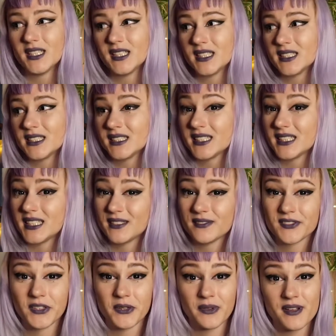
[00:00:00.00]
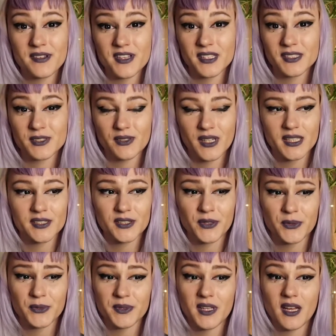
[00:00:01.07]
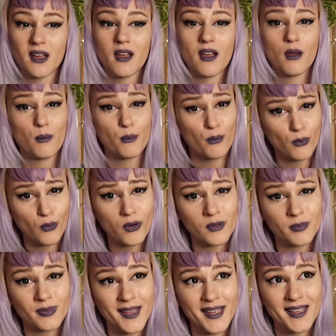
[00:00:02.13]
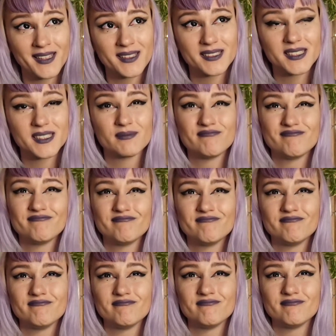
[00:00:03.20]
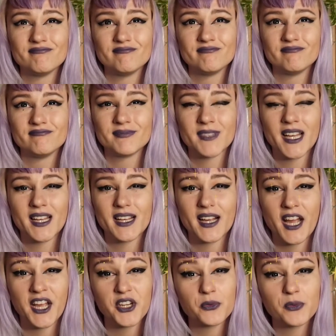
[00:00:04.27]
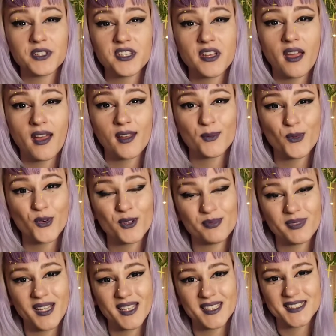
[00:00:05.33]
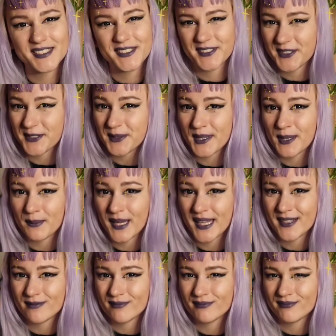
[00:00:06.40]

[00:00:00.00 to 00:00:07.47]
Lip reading: And even though I just rescued more plants, kinda wish I had more plants, you know what I mean?